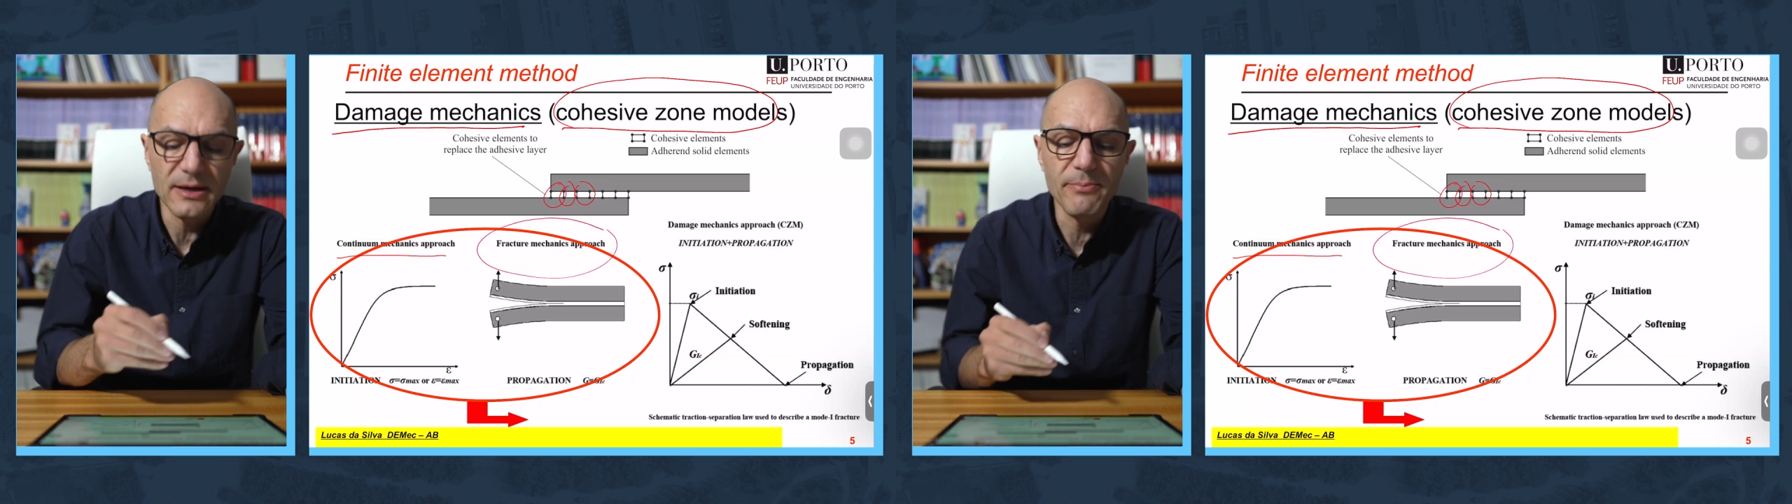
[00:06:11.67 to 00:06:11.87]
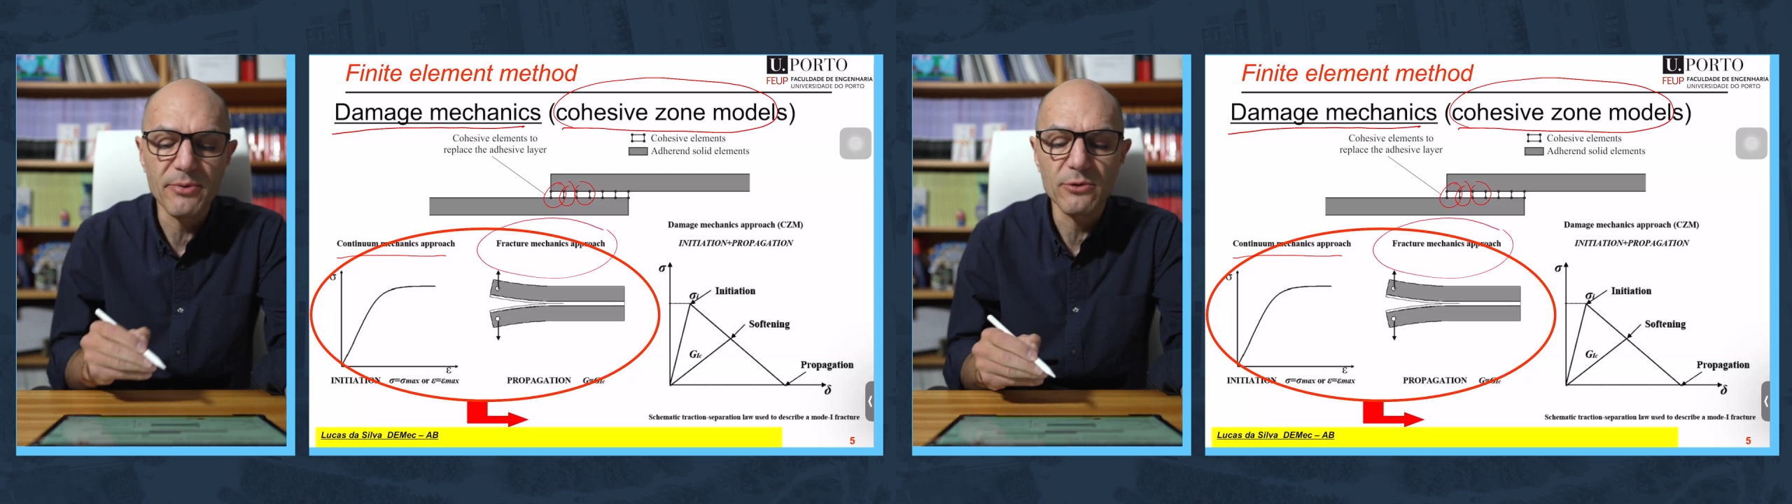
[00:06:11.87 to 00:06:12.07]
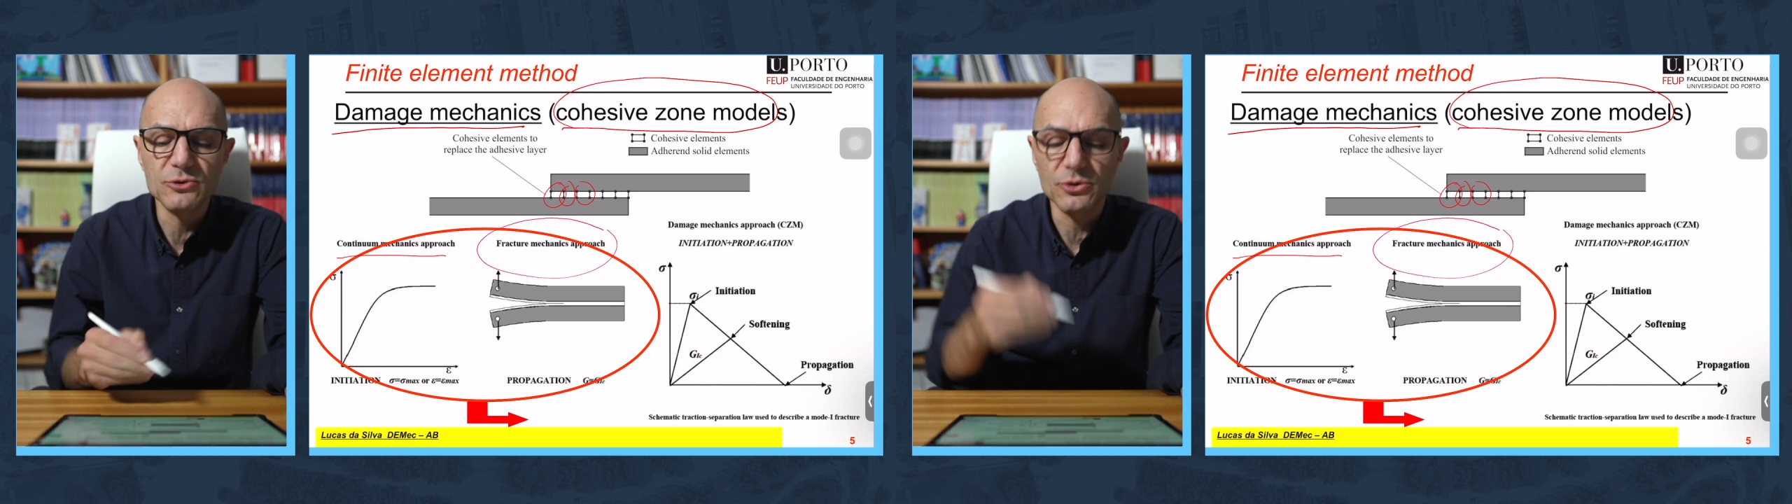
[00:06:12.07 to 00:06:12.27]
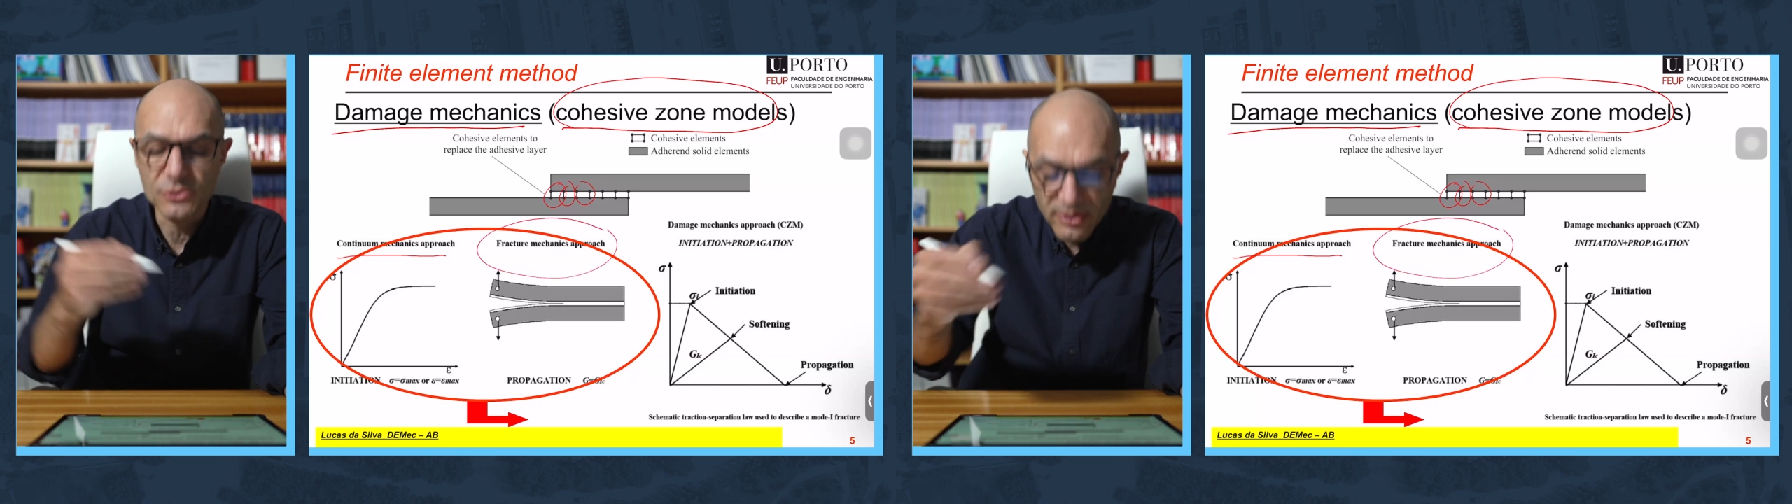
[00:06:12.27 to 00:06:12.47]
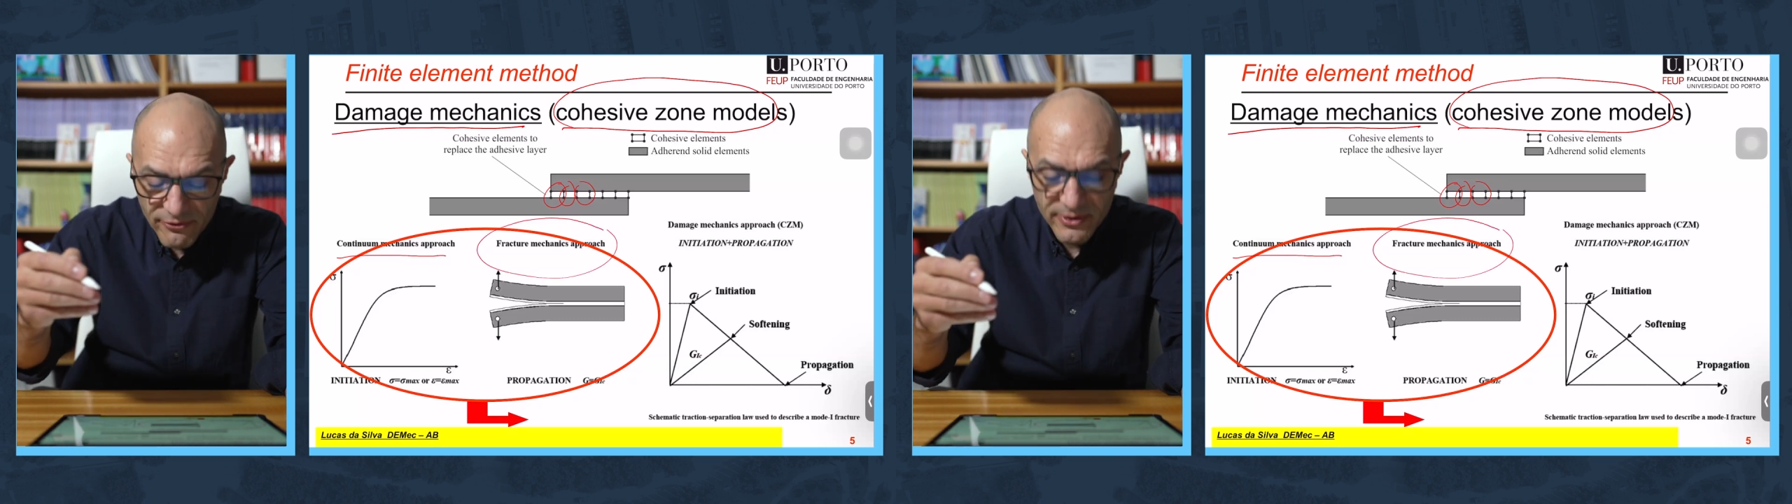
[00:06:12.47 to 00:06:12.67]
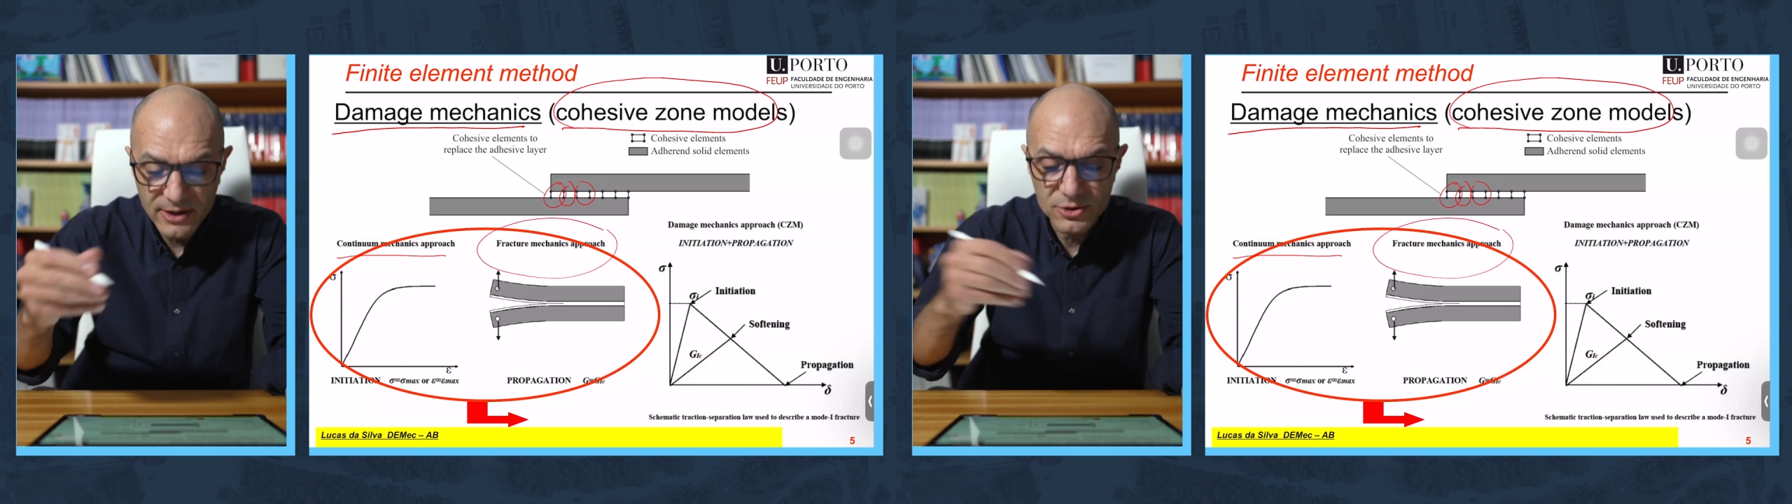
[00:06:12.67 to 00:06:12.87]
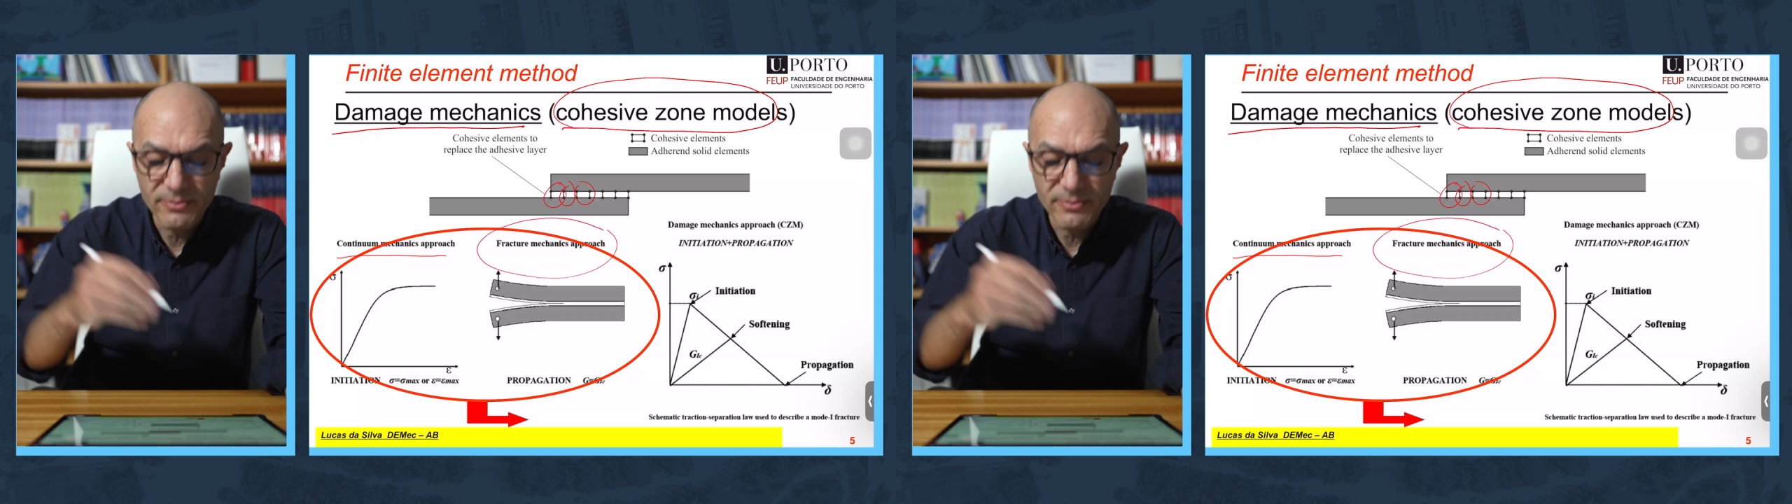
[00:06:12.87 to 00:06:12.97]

approach or the fracture